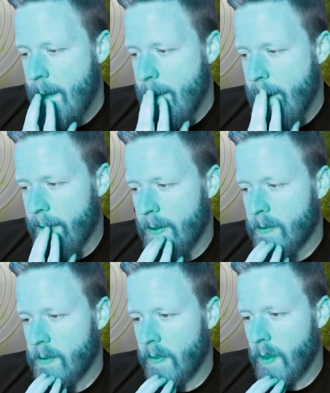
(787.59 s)

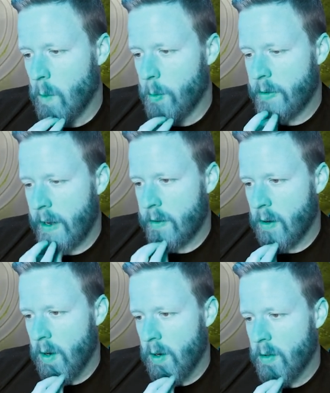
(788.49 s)
Nice. And then we'll protect
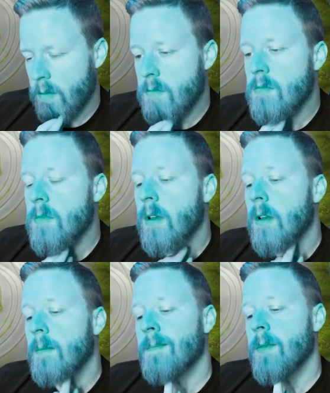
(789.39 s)
our
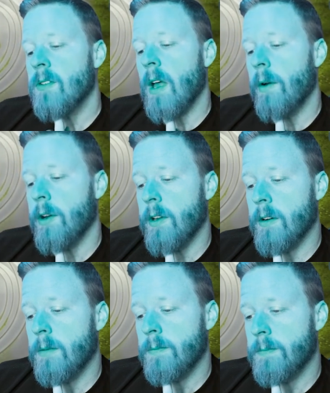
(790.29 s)
Siren here.